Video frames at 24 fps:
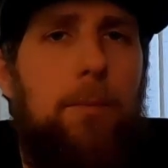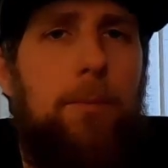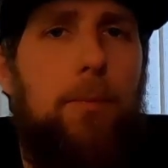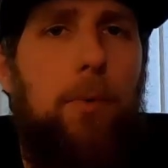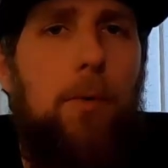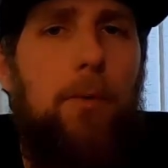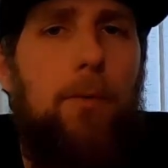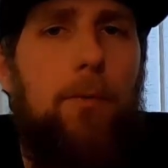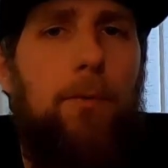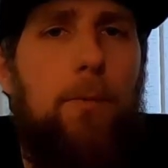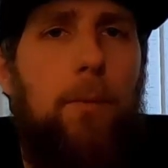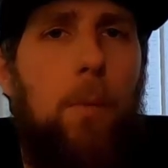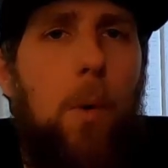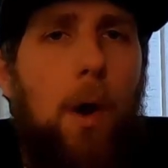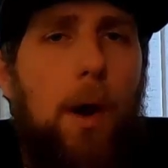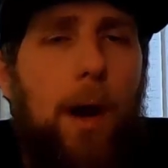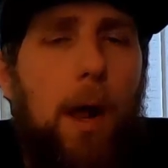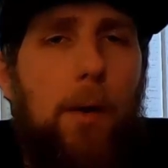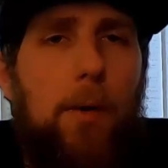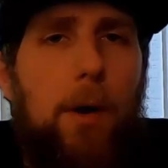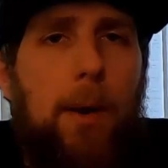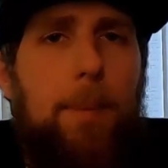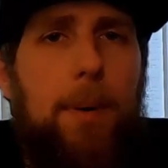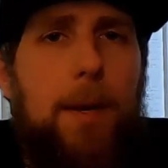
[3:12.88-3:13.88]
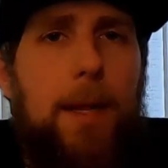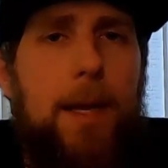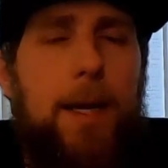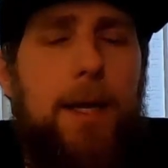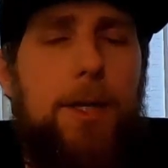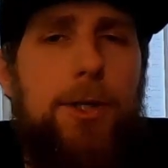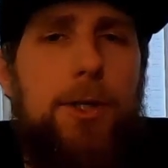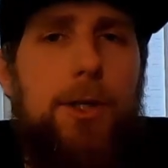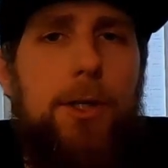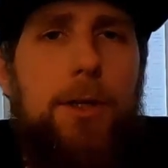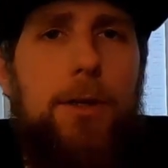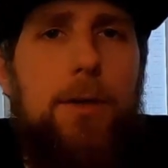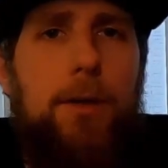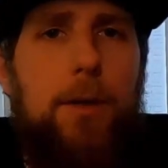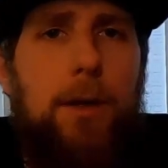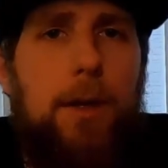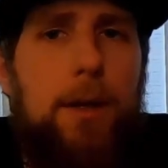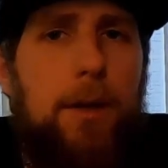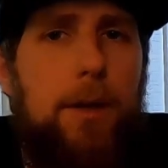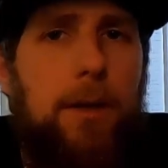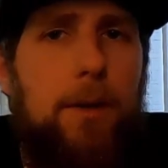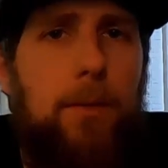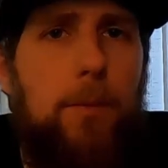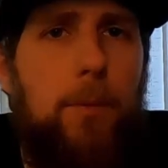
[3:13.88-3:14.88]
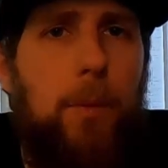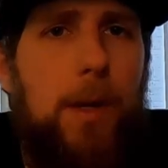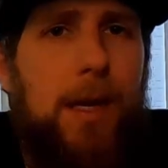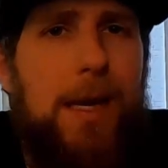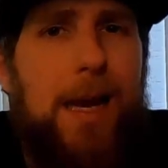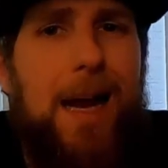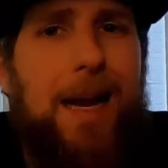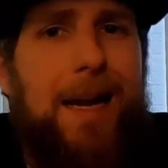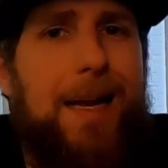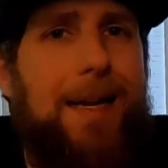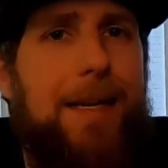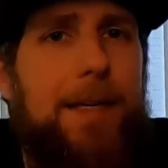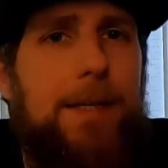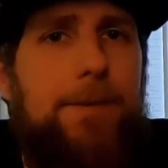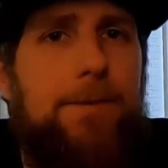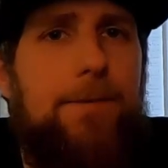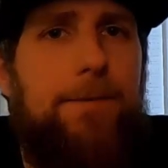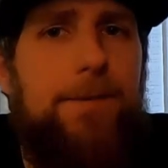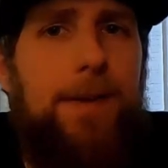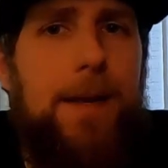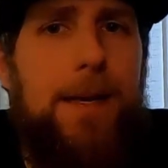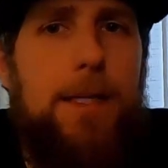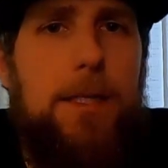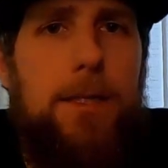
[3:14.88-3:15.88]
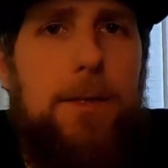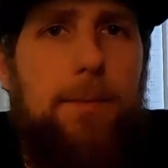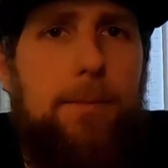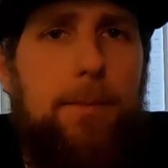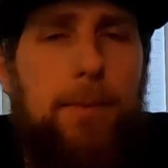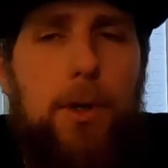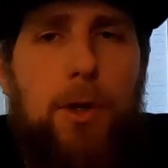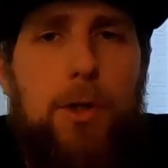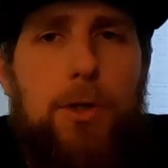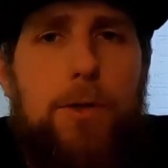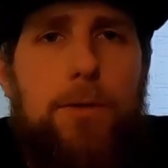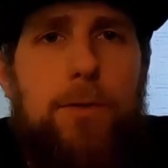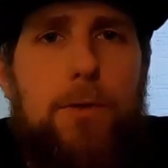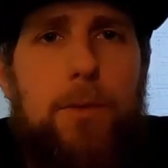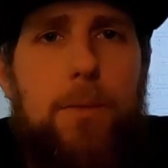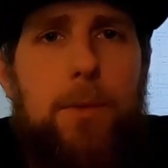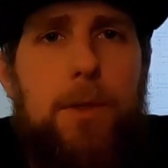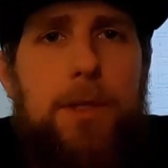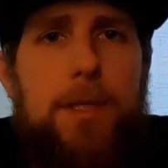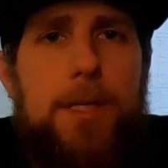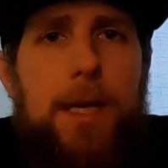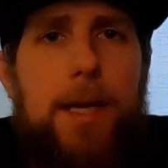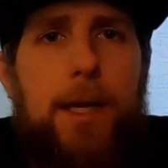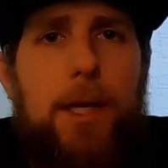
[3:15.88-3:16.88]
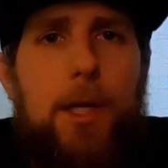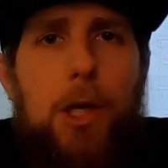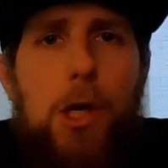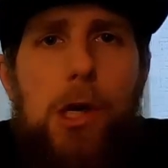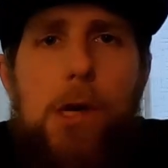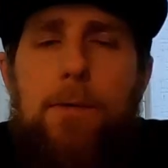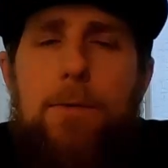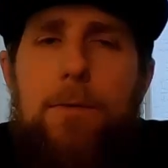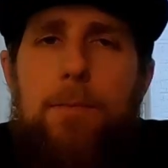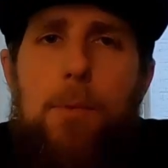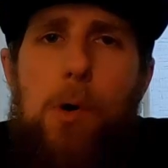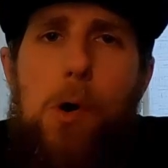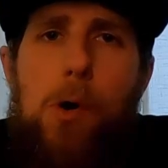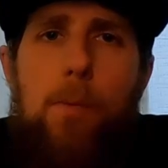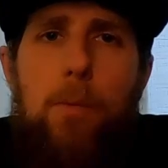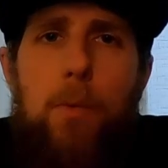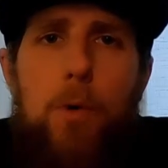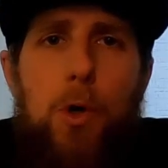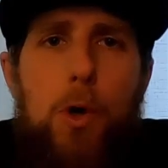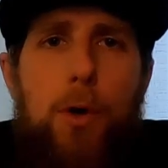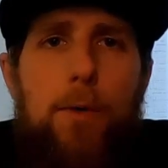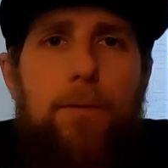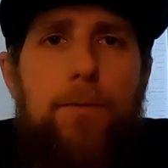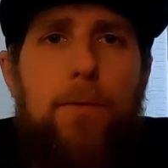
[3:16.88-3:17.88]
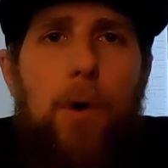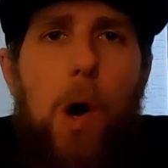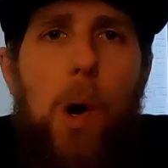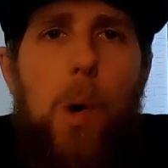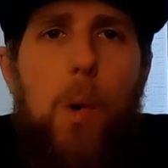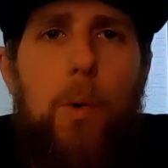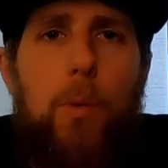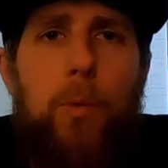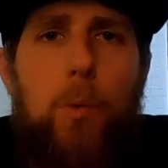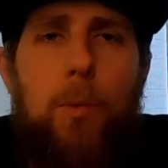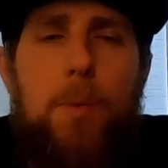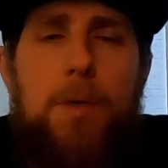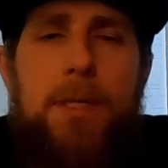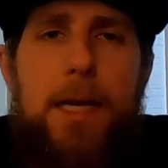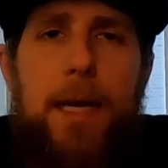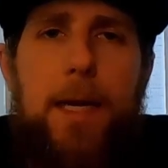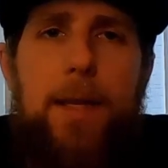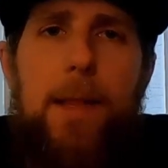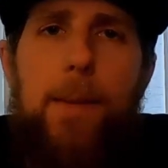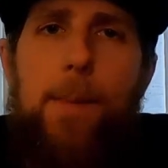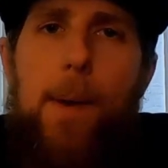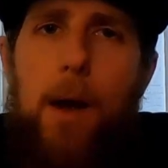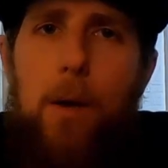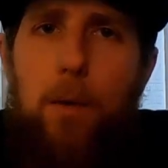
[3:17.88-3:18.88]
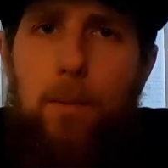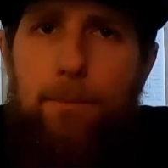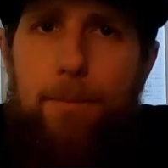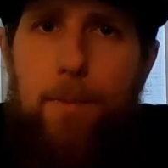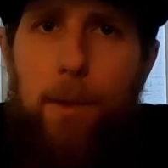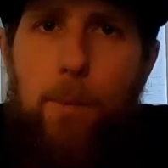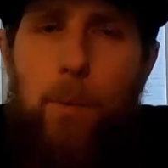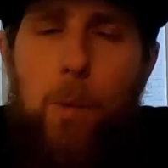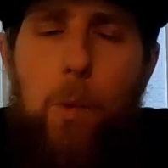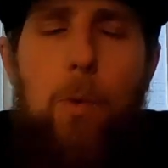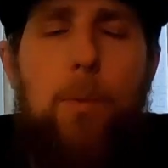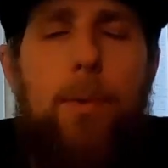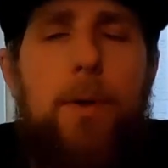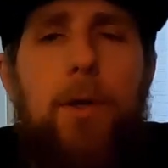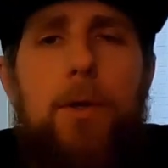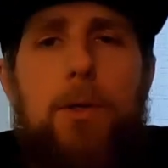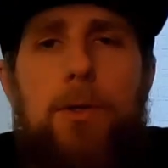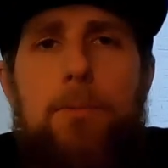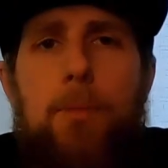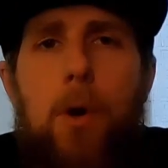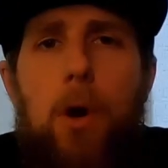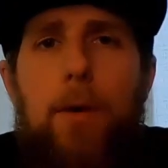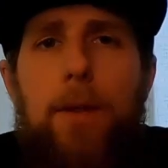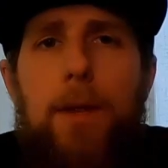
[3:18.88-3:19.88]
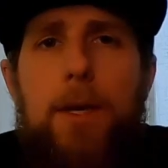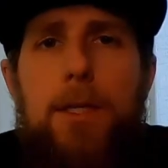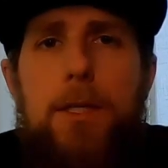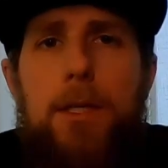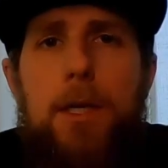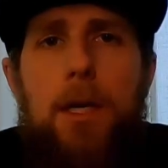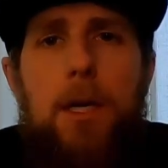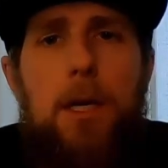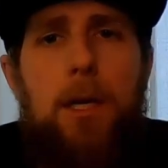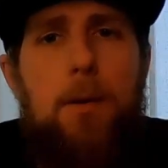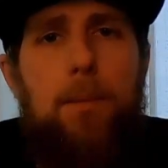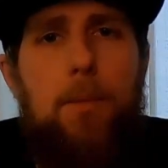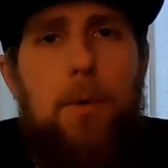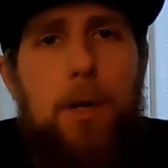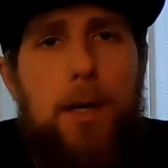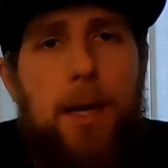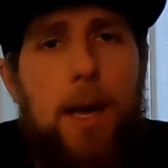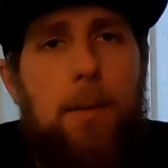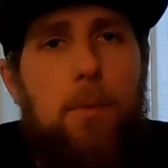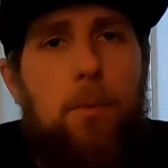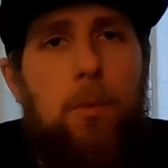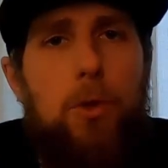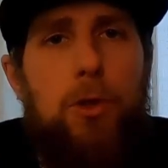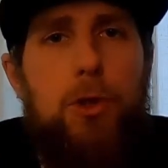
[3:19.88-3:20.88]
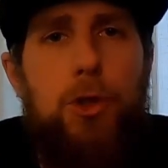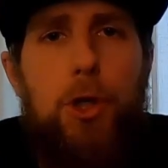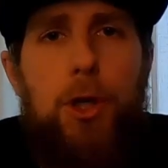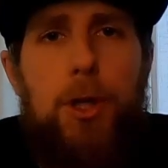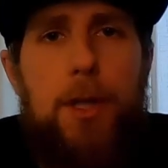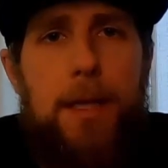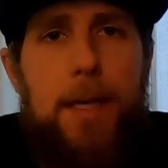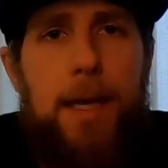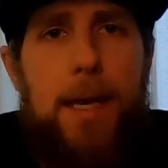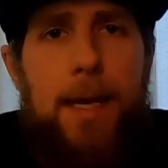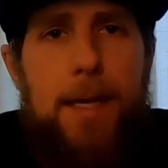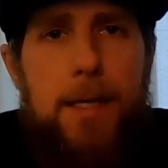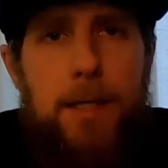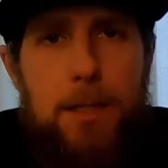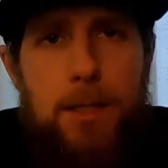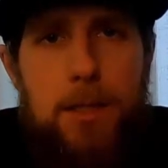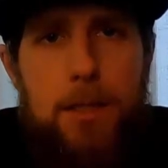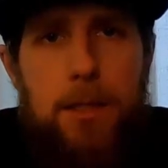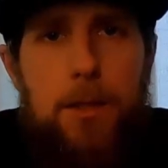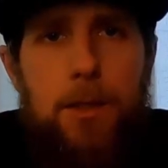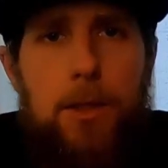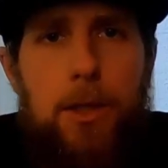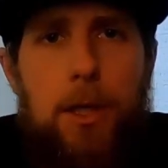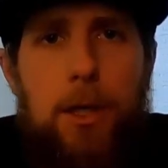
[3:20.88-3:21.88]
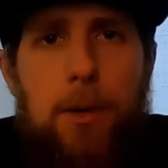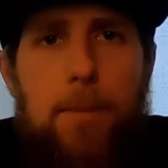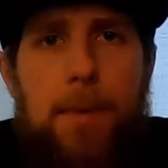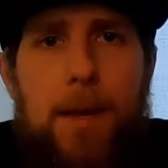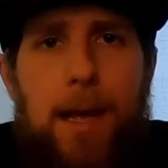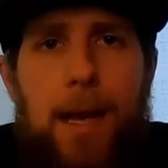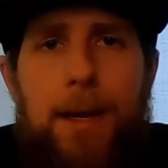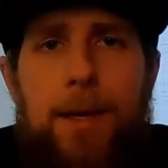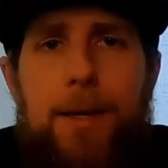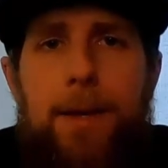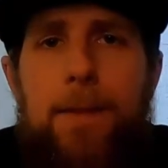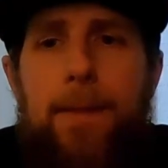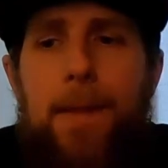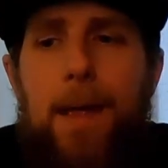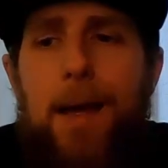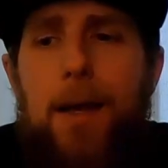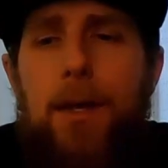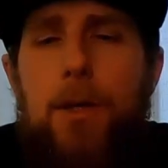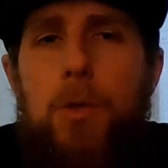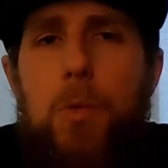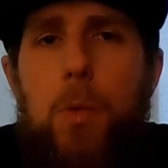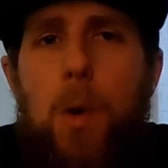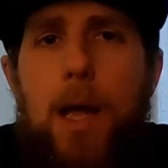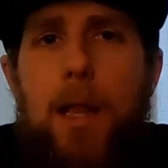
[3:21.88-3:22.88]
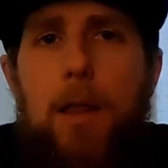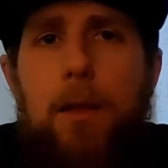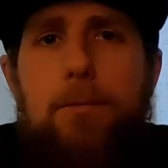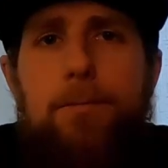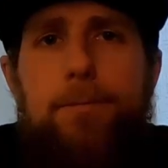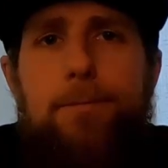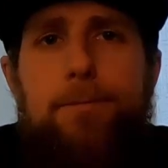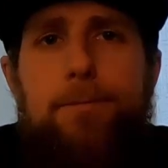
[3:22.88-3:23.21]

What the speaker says: but on our application we can't get it to fit because of some of the tight curves, but going forward we'll be taking them out and we'll be using more of this. But again, we'll show you the gains that can be had in that as well.